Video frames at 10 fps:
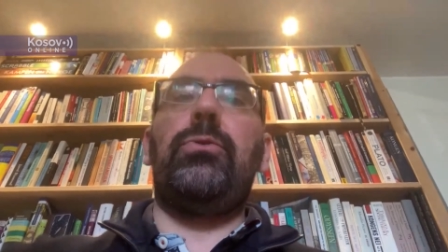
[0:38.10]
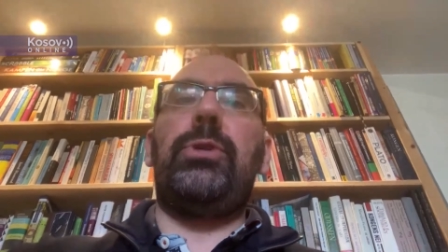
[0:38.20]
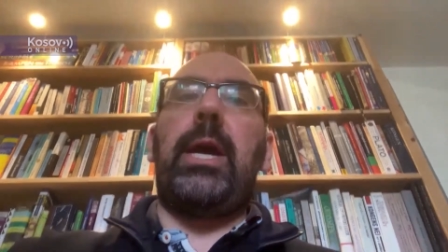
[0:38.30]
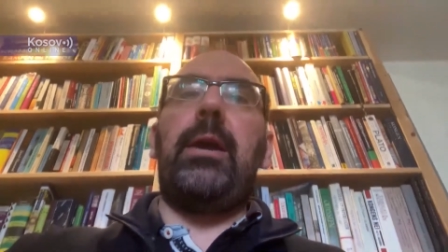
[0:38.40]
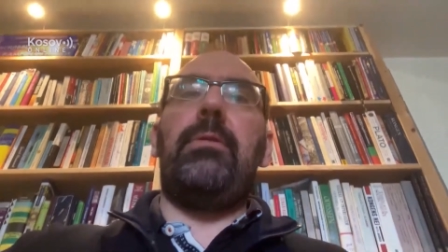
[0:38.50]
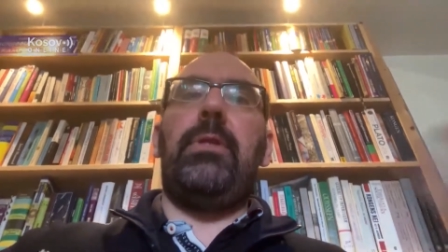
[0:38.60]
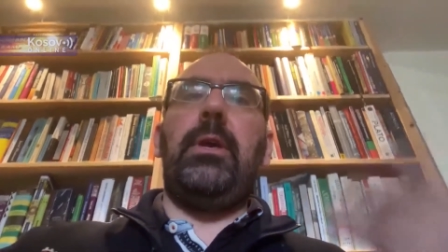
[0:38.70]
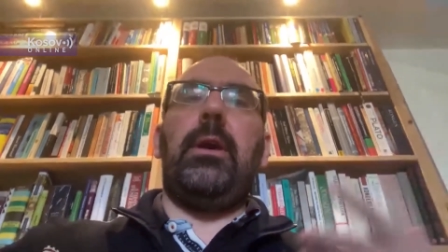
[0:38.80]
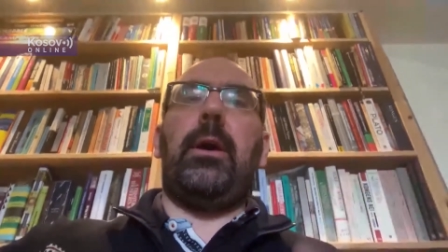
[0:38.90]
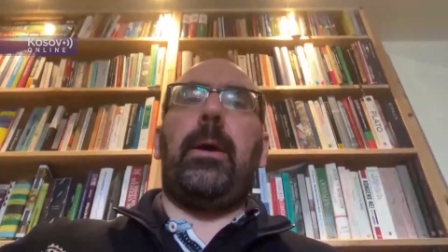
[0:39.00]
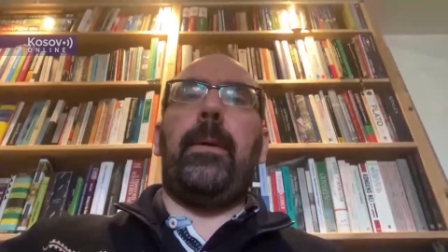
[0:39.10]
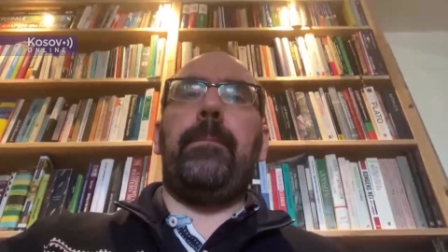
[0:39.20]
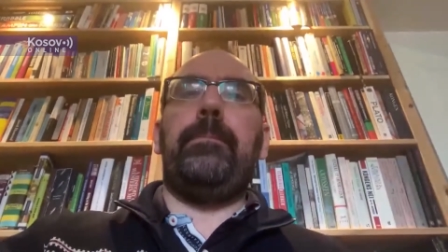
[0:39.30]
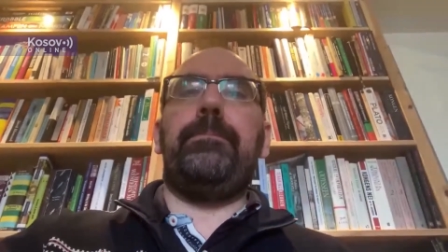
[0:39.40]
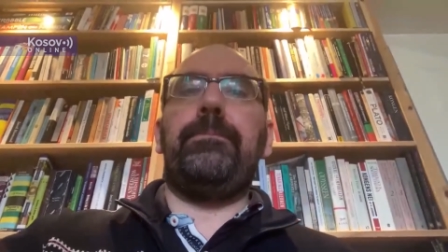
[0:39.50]
to say, the
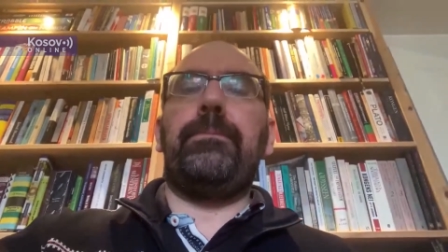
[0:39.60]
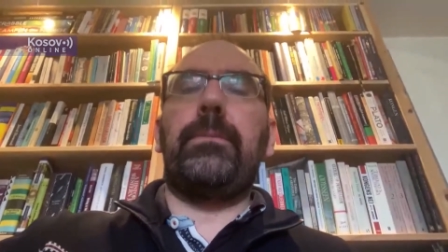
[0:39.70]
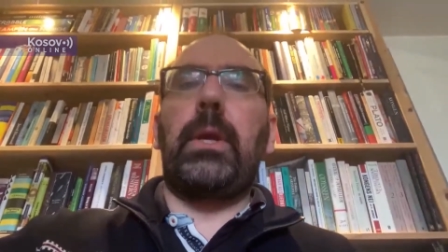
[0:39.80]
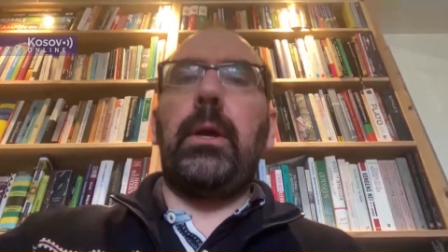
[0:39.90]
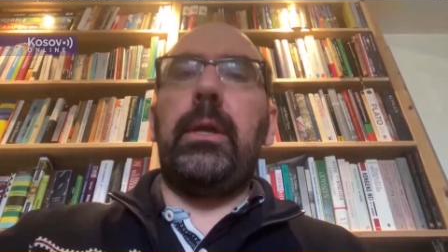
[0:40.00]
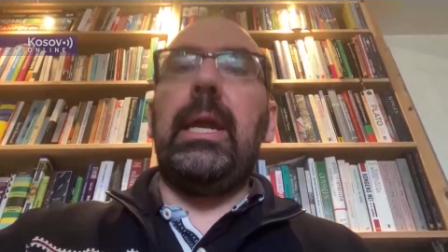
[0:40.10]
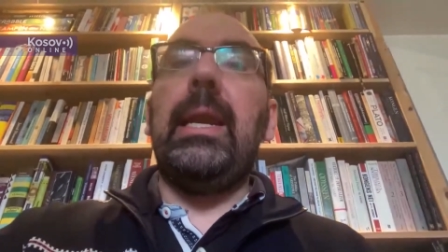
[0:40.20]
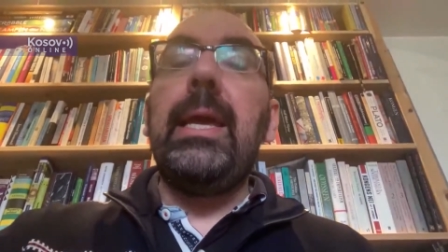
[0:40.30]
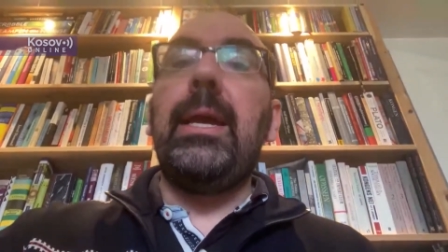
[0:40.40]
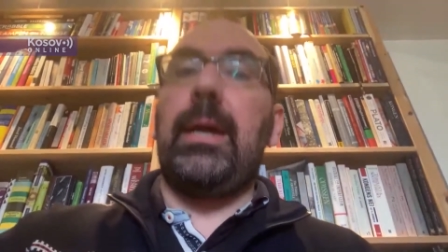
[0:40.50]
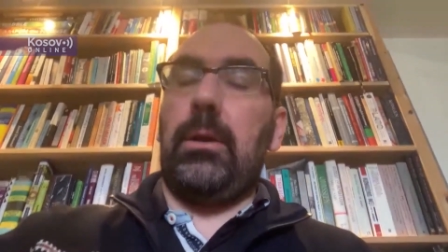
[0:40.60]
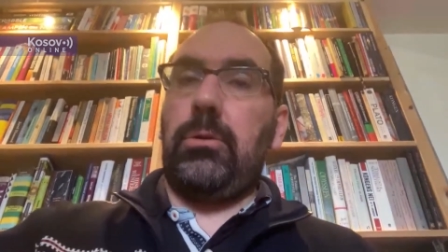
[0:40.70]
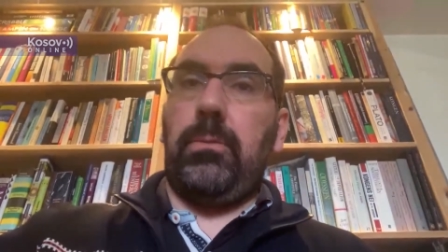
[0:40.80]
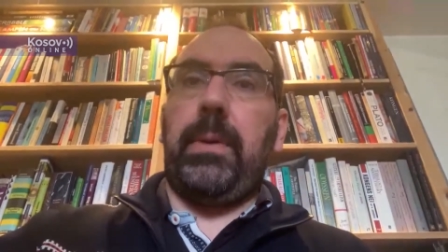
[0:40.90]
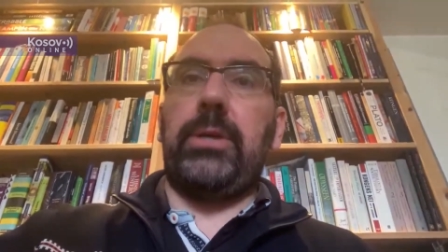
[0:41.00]
um, illegal
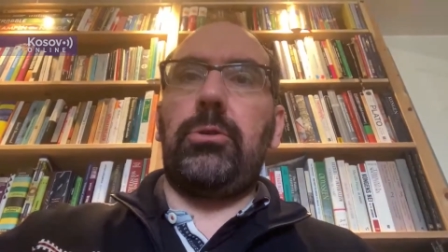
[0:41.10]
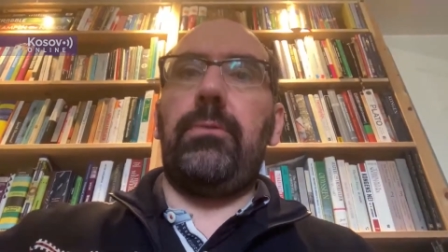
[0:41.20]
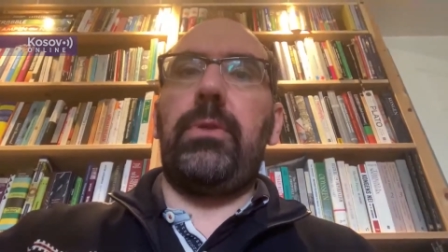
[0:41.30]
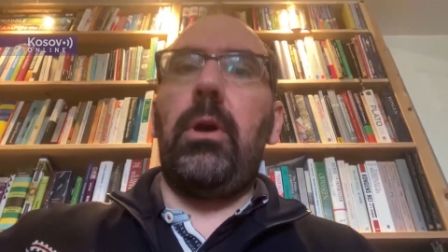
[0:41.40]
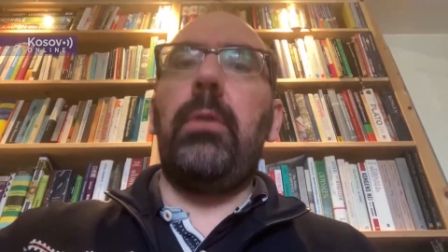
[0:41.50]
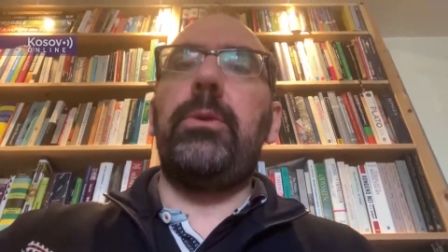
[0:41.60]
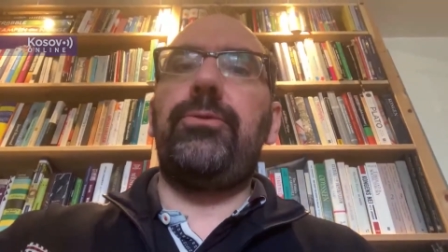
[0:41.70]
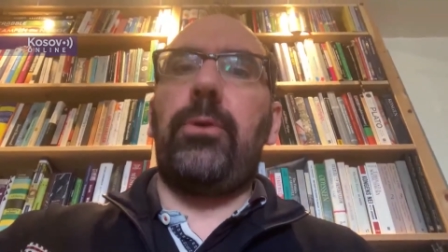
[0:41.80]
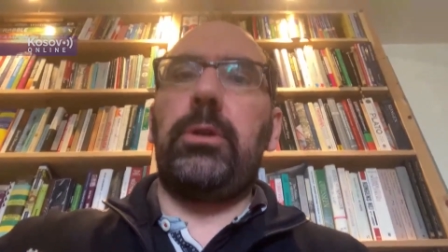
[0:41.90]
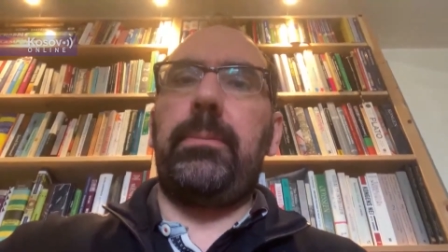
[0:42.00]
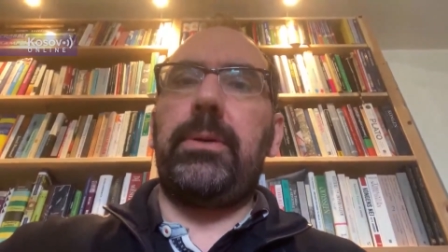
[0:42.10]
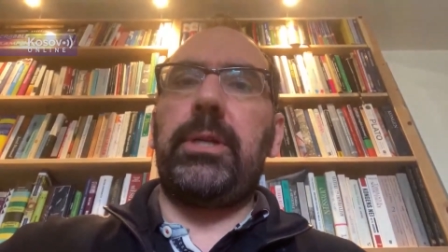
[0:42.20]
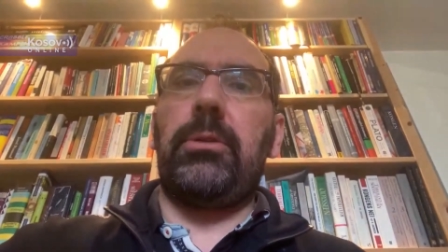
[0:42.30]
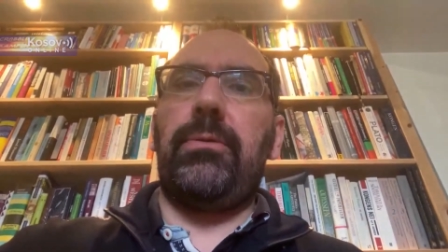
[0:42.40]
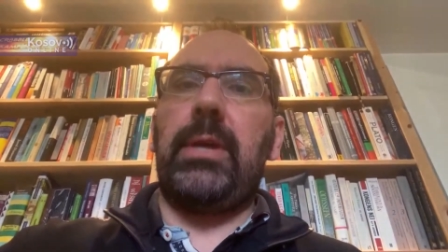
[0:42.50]
occupation of the almost
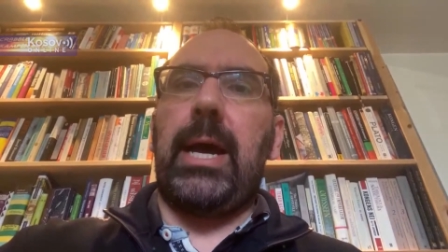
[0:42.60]
40% of the